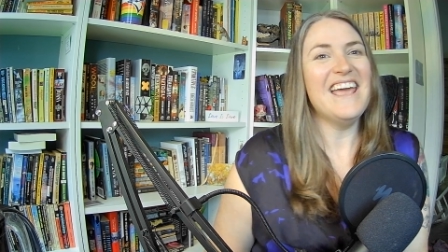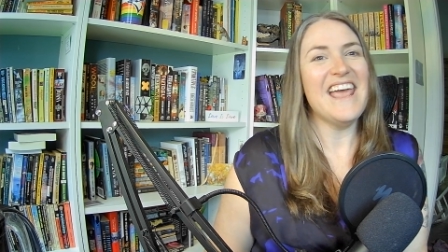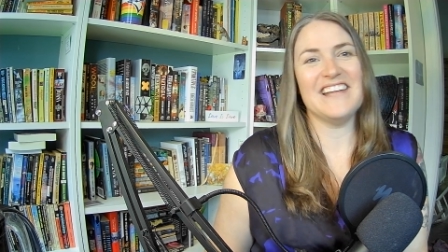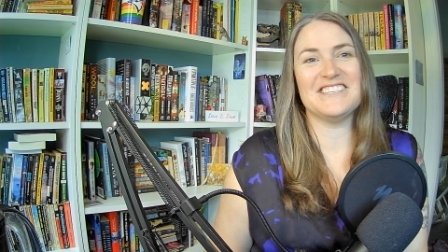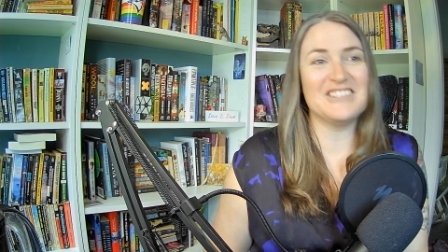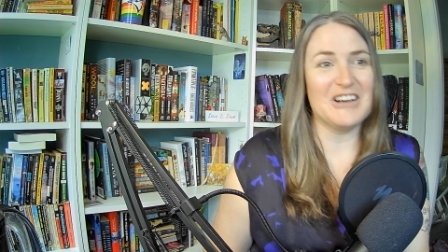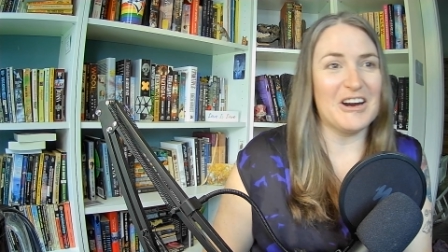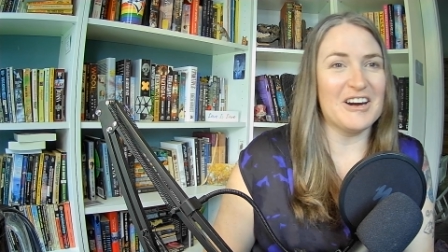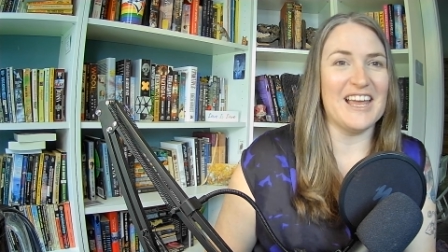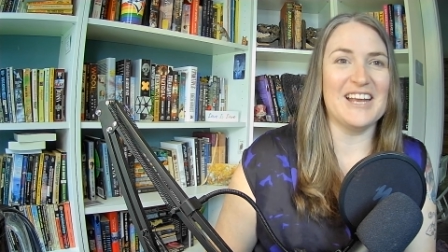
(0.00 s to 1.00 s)
it's
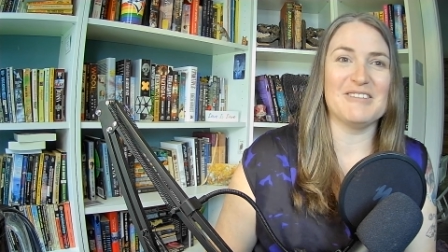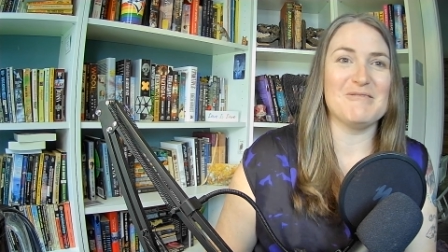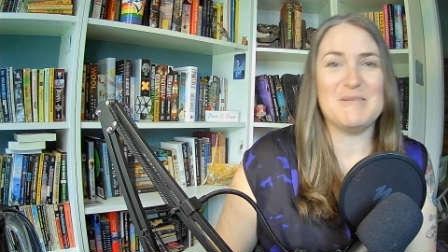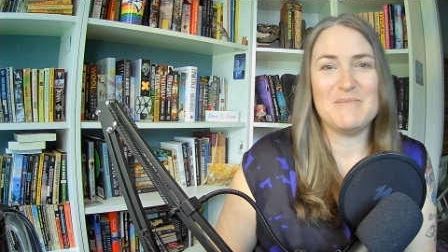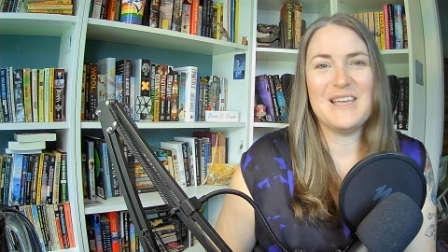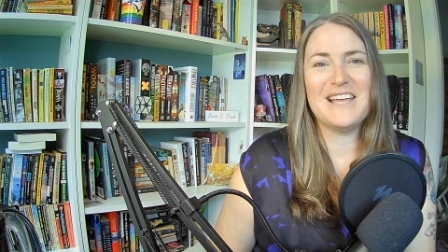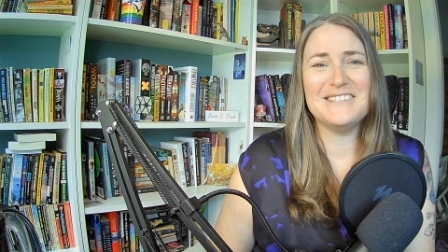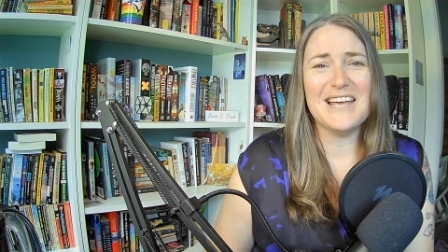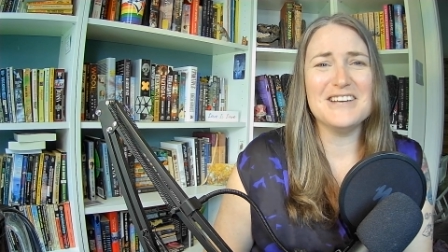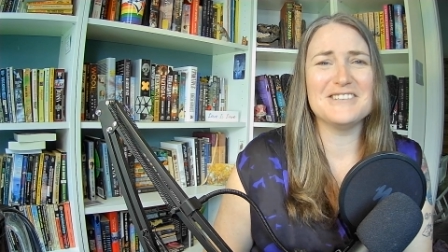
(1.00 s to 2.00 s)
dark and creepy and
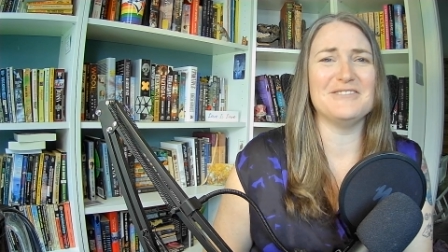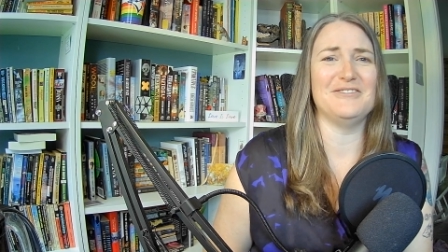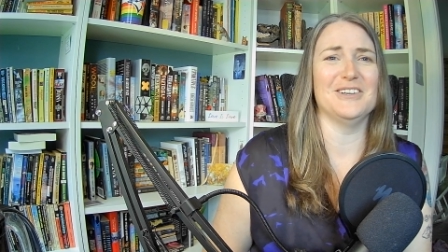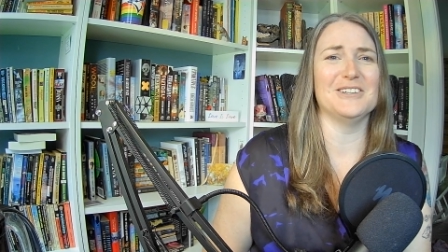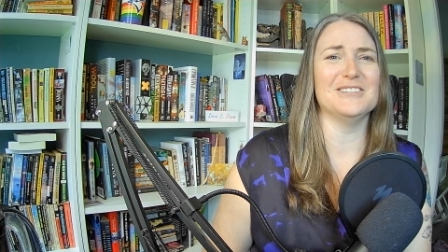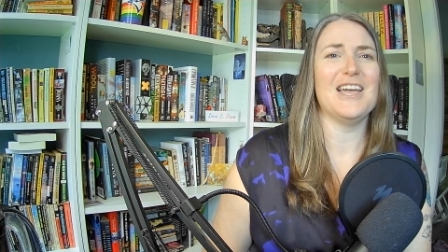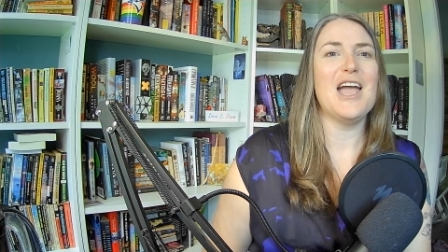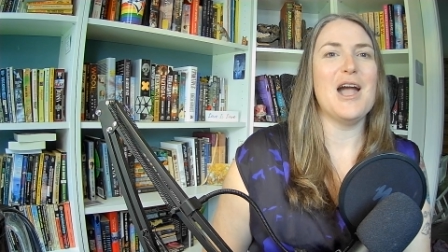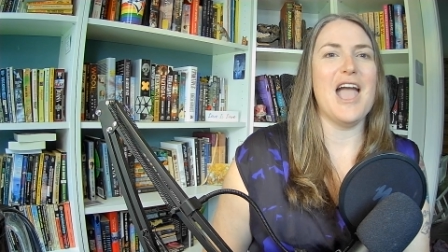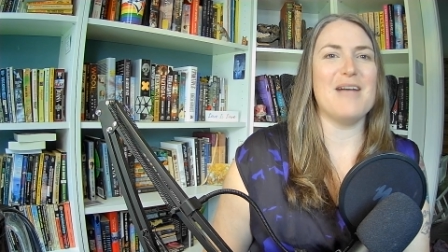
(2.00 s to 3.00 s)
tension filled,
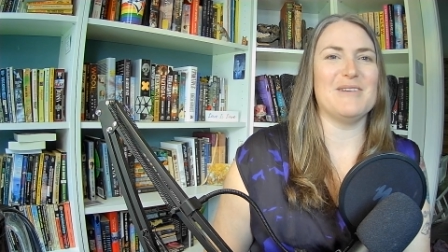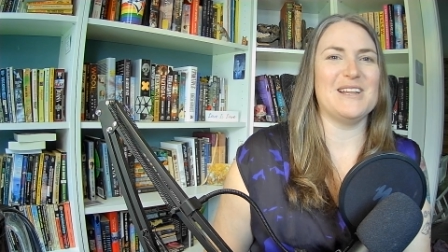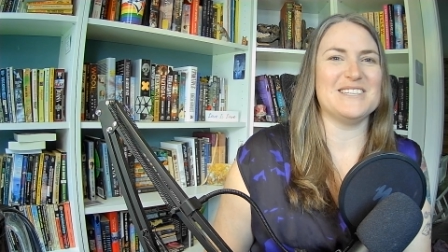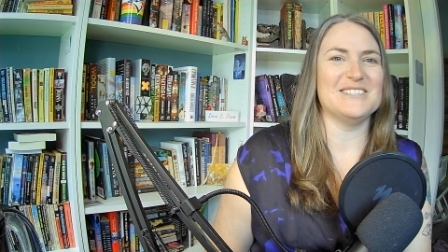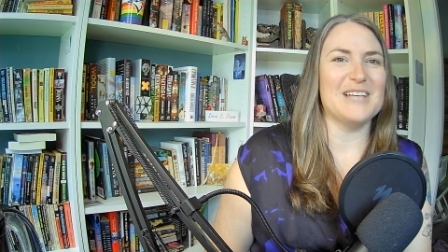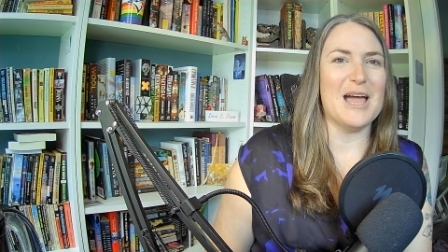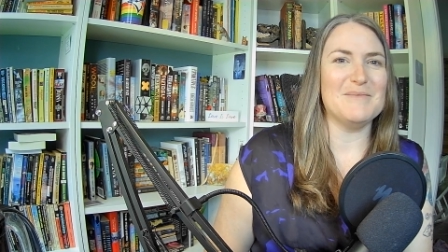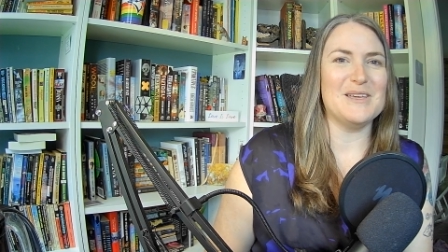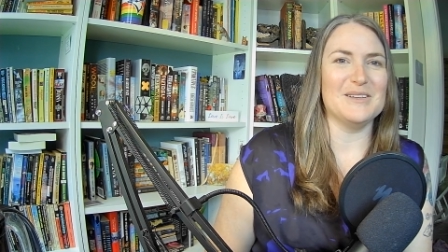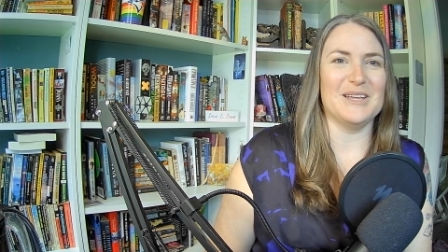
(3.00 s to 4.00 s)
but it still had
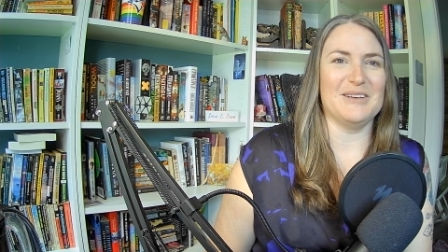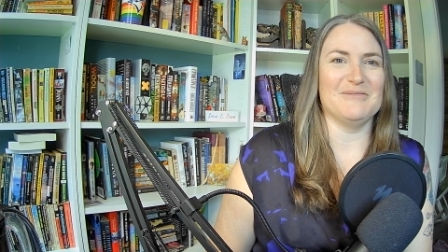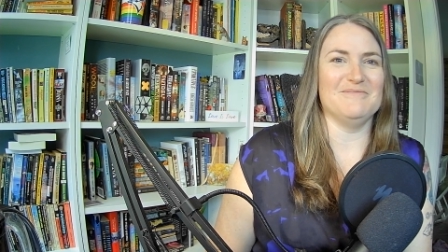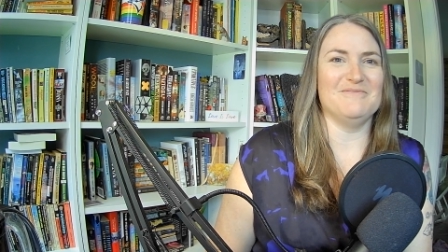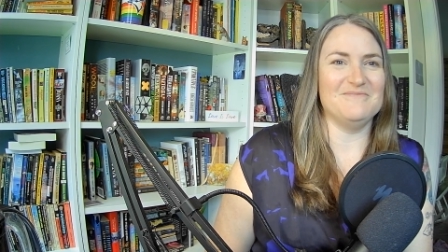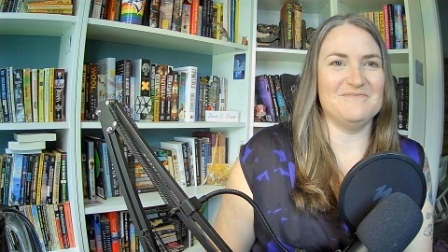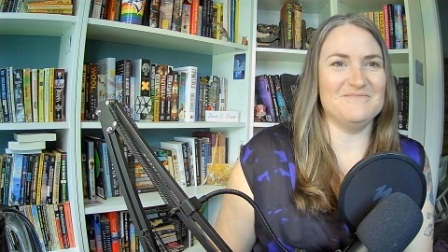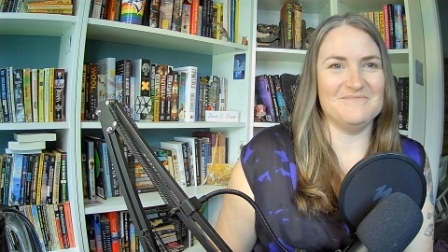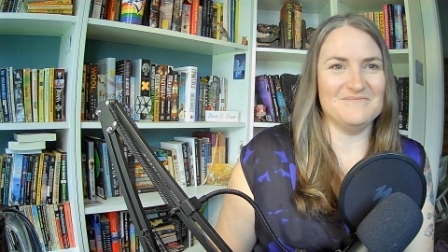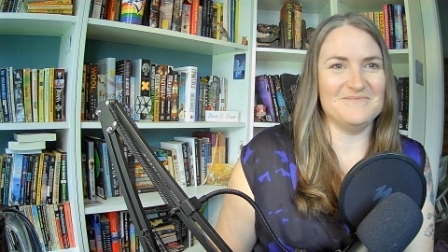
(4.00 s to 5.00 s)
me like
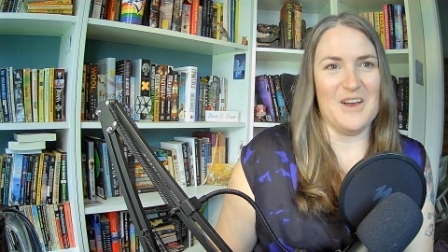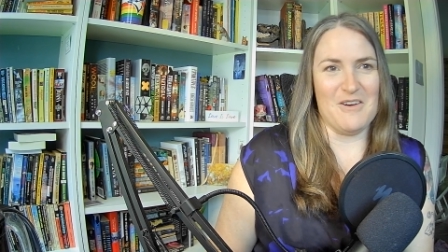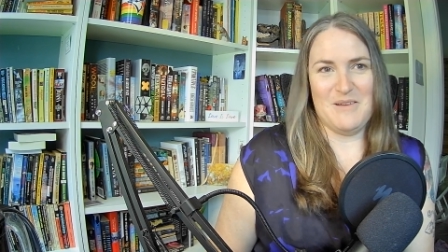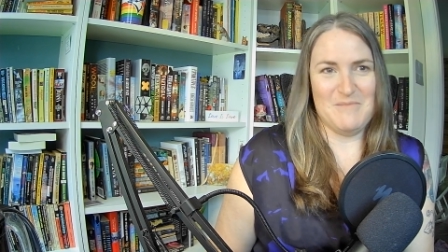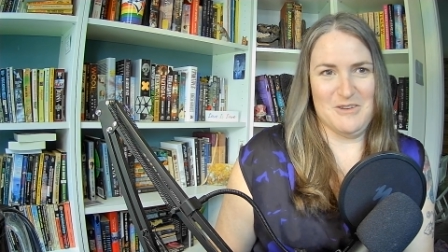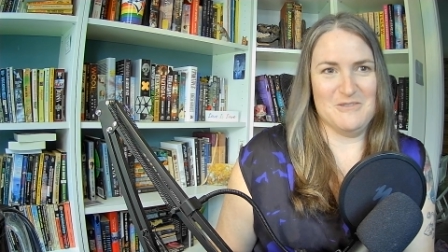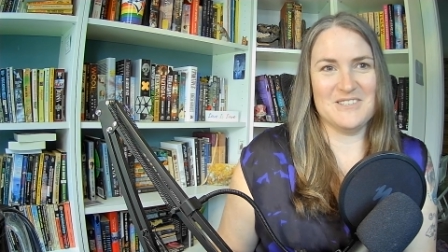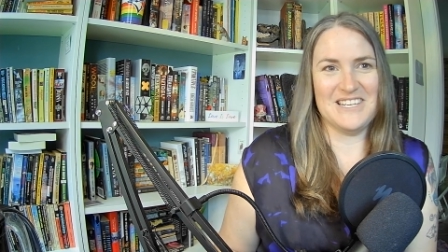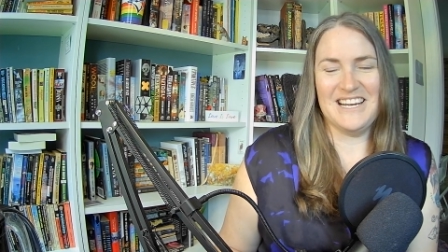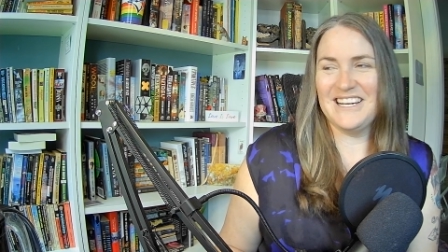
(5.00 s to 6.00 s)
very
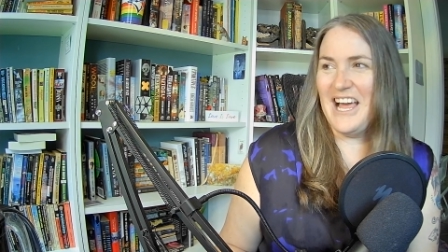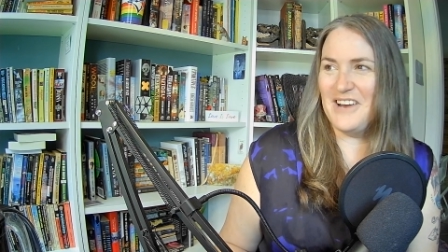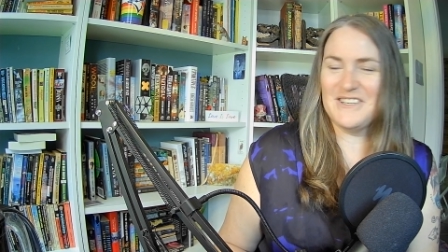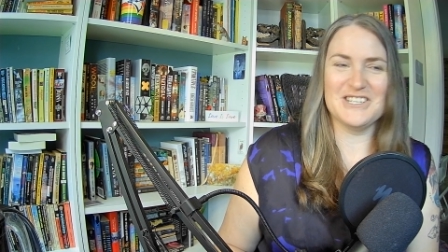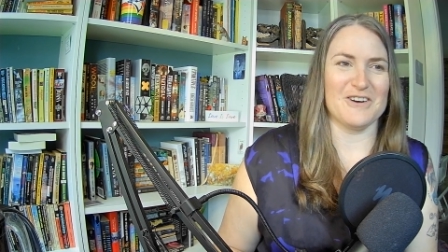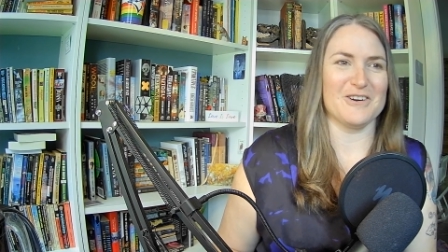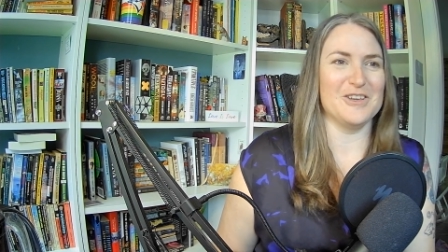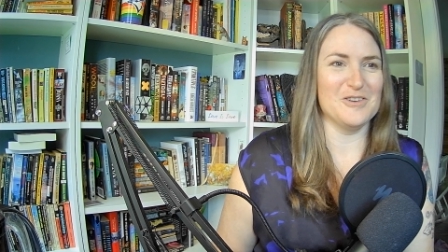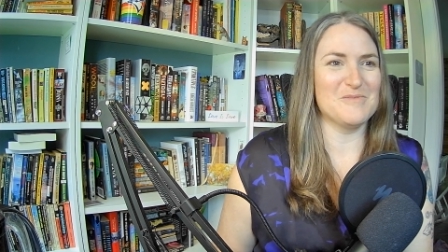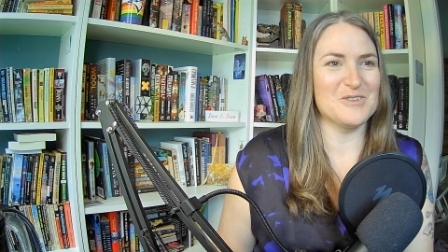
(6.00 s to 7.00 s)
amused in a kind of a dark humor